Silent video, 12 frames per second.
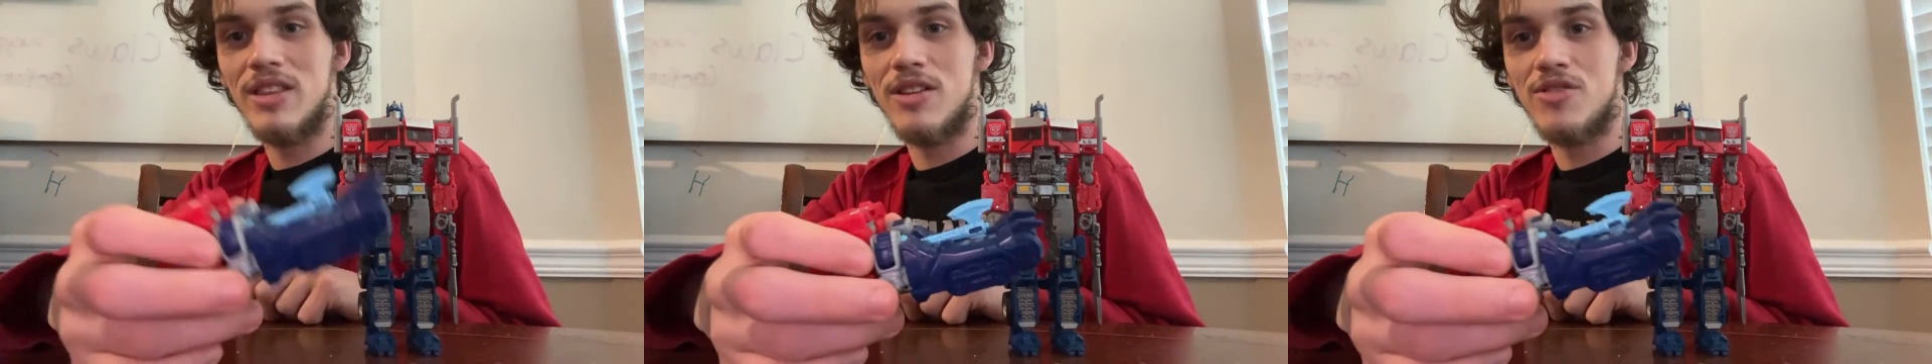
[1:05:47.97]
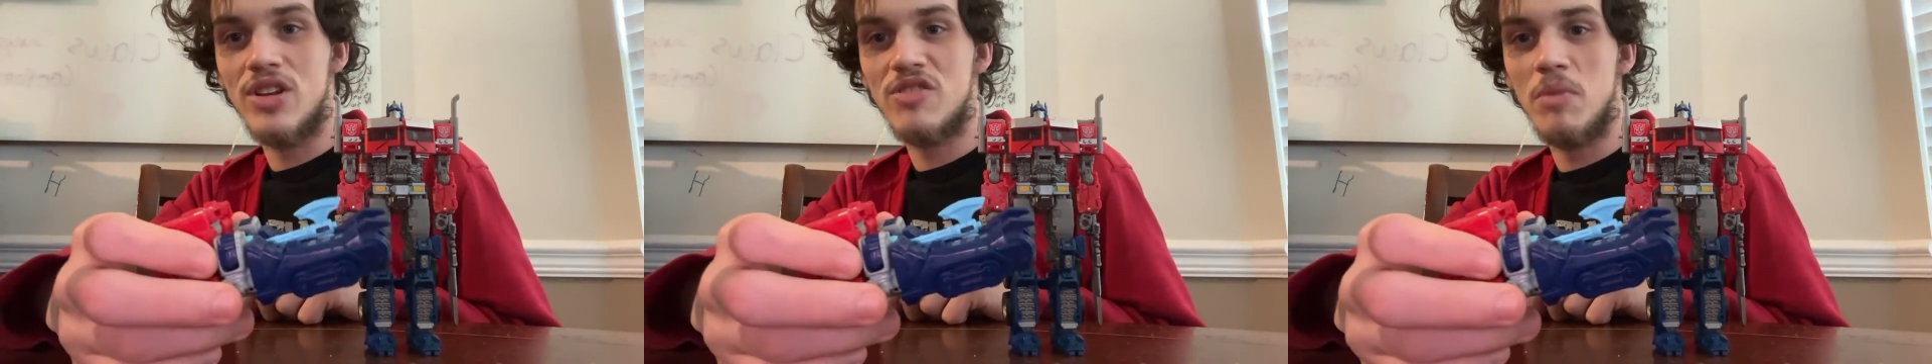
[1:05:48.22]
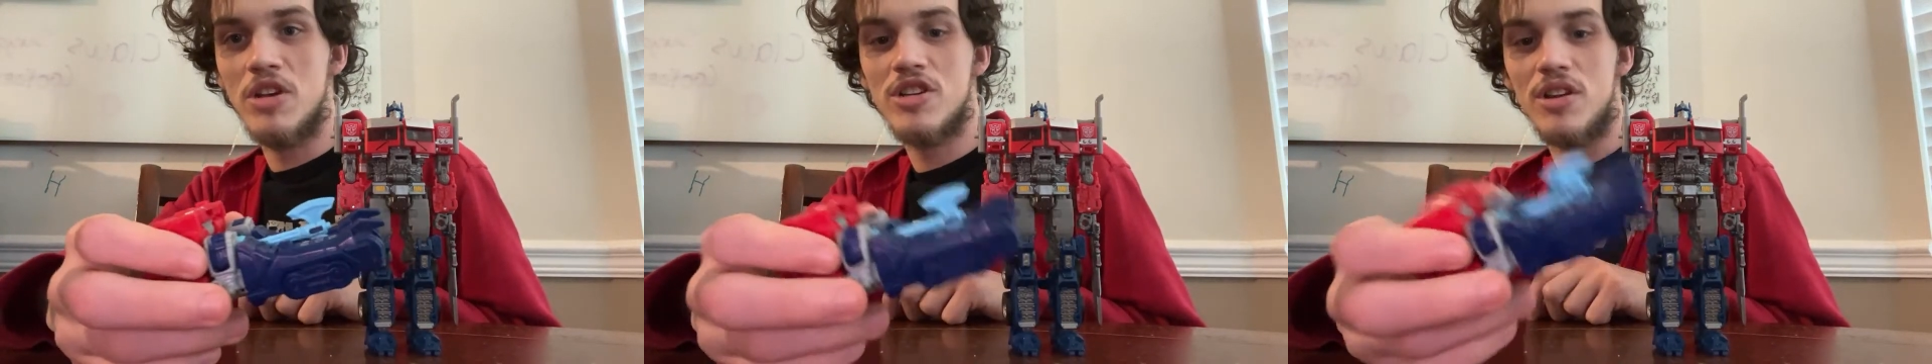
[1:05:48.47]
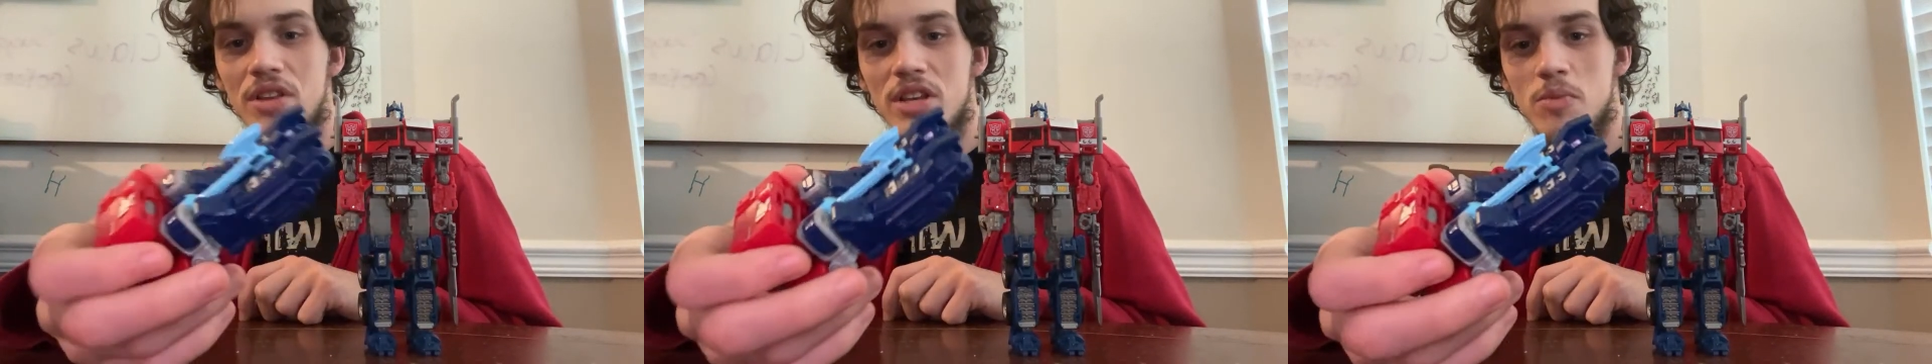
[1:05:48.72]
the transformation
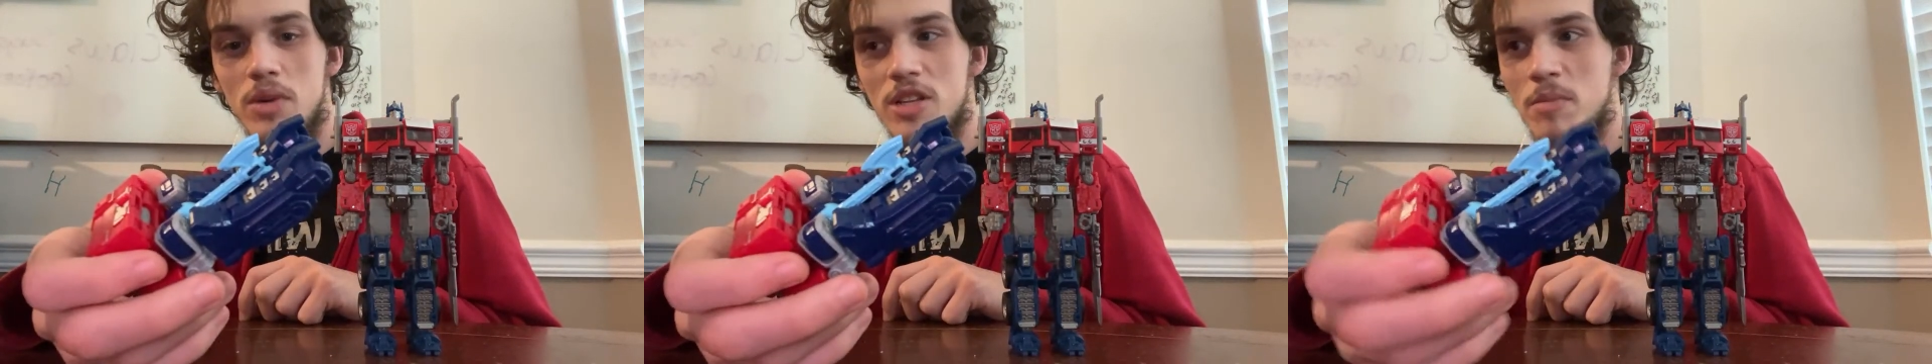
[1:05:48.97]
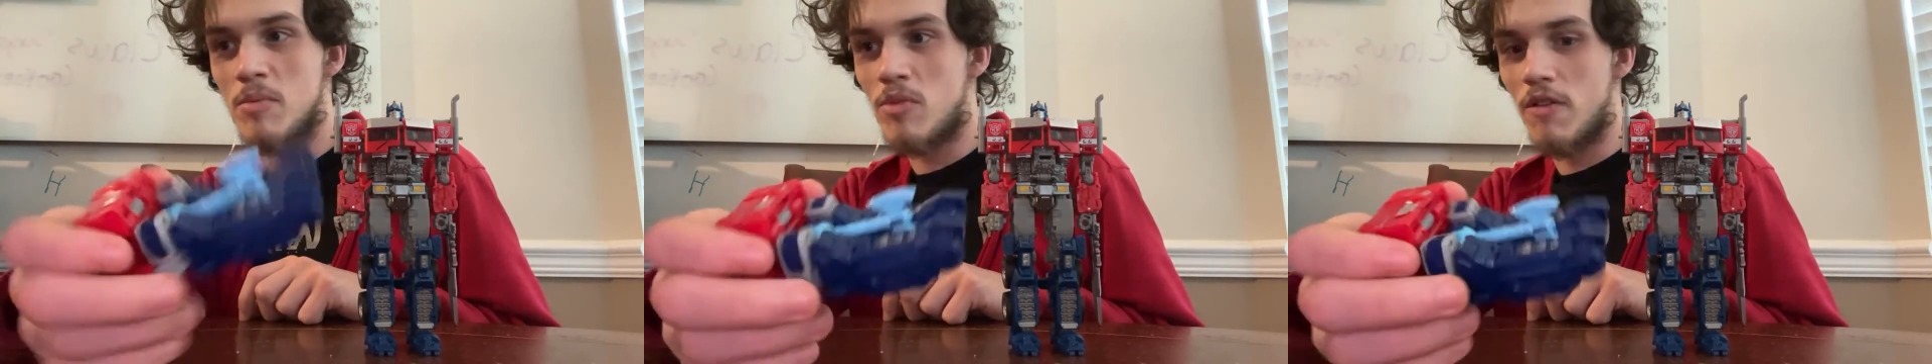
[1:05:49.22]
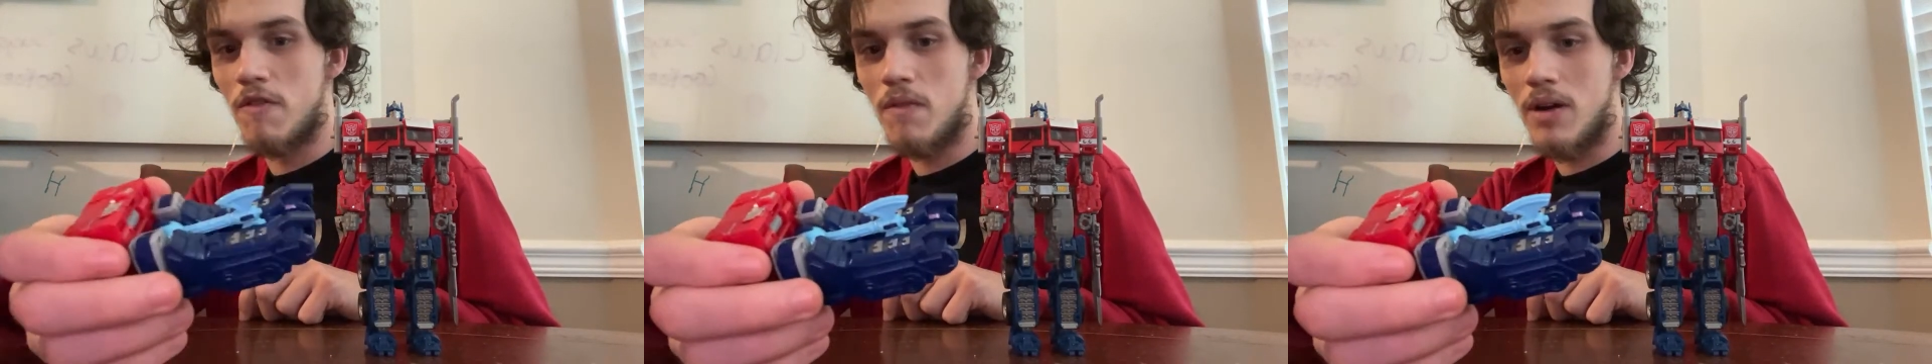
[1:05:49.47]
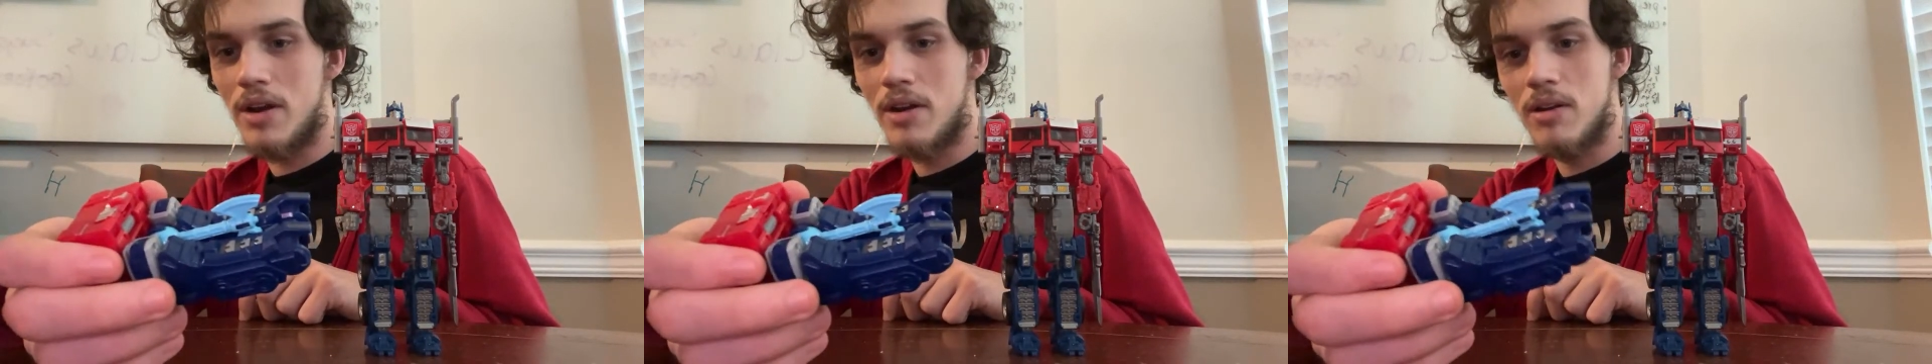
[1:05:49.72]
on this one is a bit more
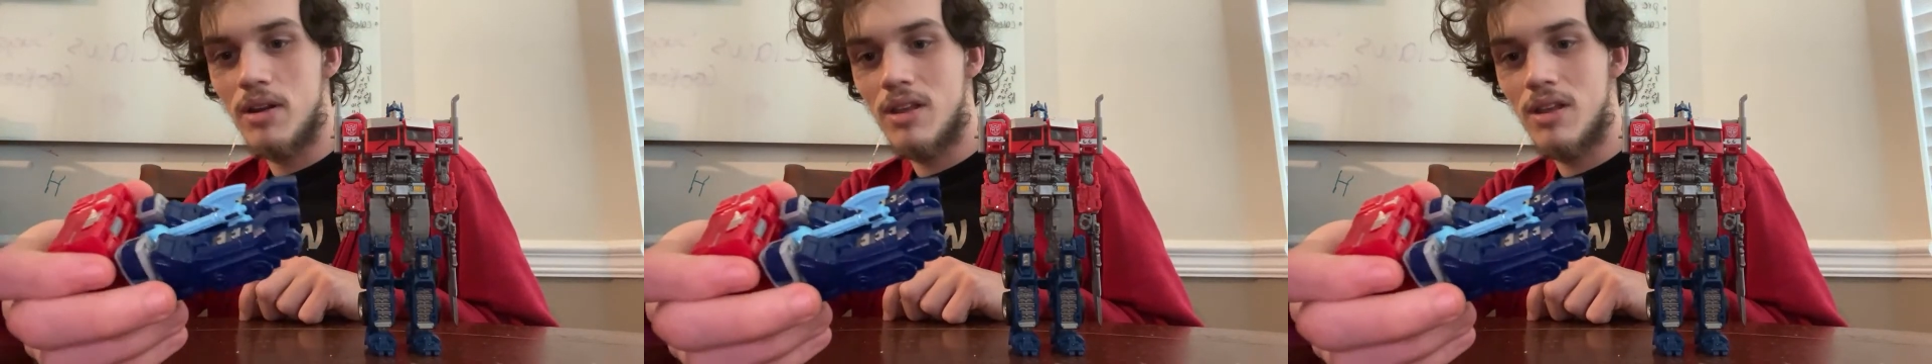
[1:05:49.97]
fun.